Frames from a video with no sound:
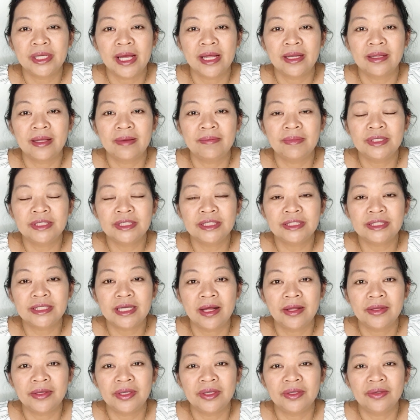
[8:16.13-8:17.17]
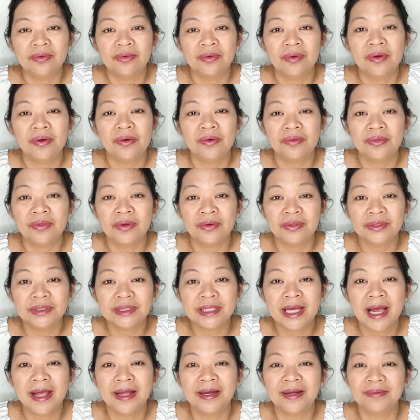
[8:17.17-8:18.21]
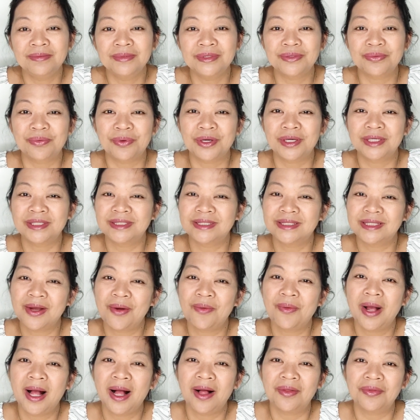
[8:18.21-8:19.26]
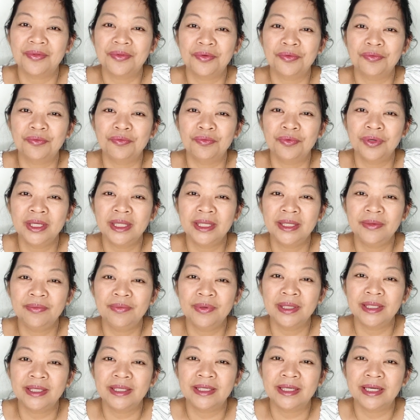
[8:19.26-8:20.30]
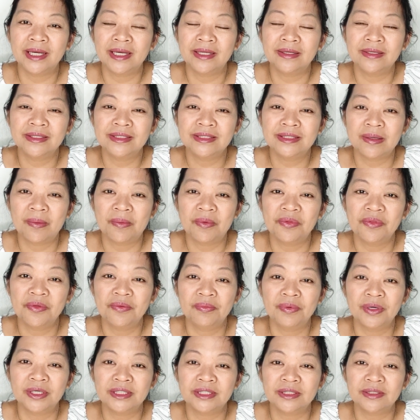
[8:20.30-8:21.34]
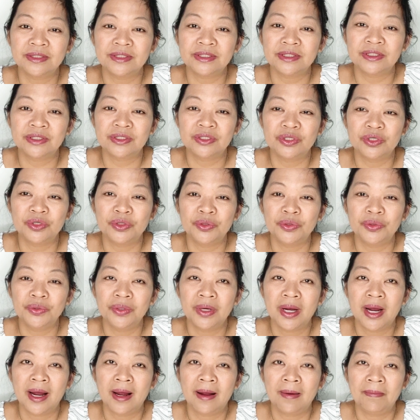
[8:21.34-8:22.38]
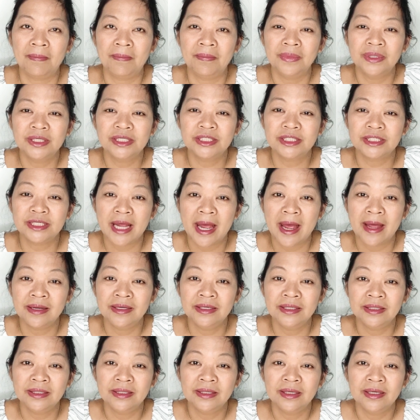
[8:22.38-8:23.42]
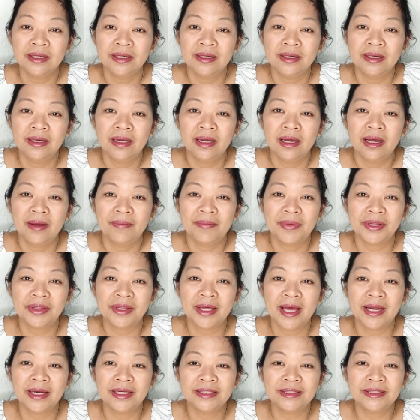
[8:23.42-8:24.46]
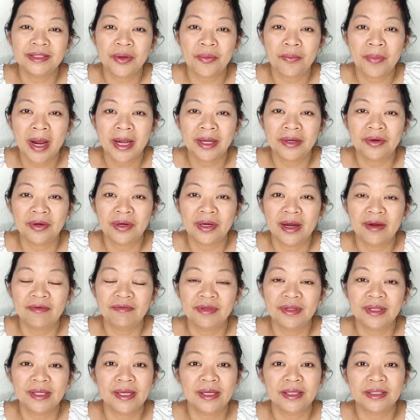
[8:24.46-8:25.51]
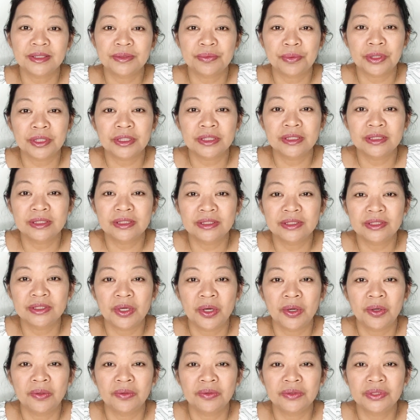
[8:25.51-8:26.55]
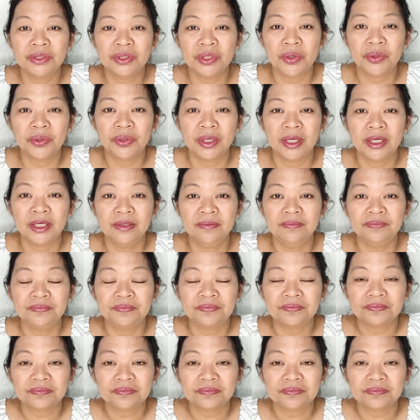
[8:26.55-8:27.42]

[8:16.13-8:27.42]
And let me just tell you, those items work so well. They're really, really good. Some of the bristles do shed. But that is so minor. Everything else works so, so good.